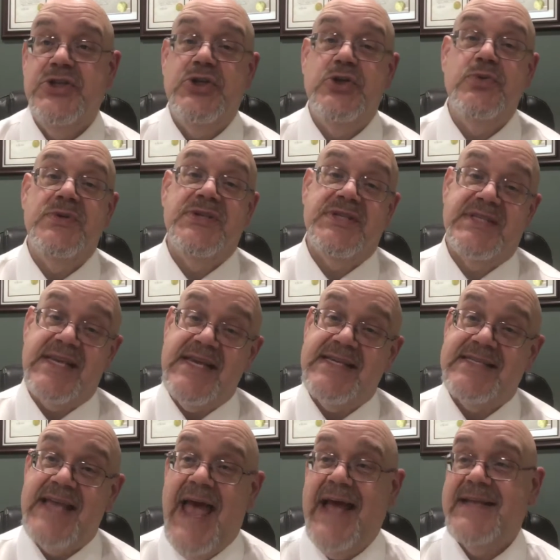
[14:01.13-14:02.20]
to
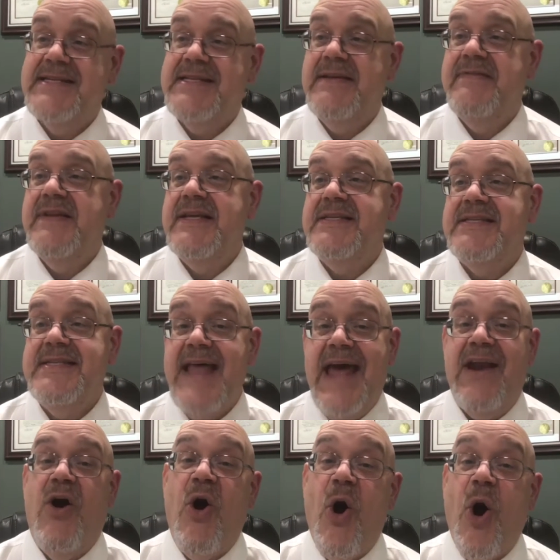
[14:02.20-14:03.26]
cease activities
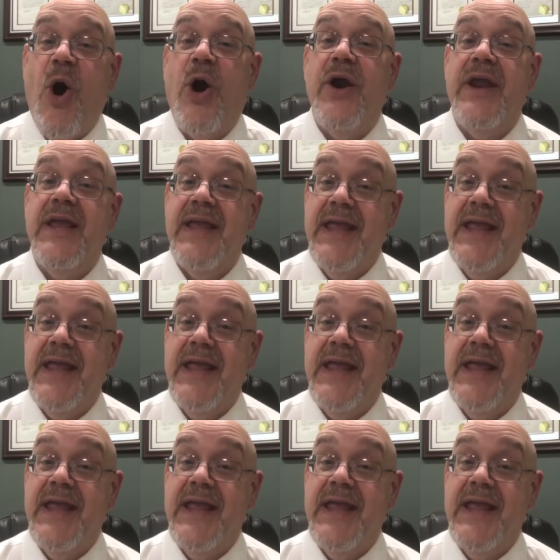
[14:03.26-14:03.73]
that are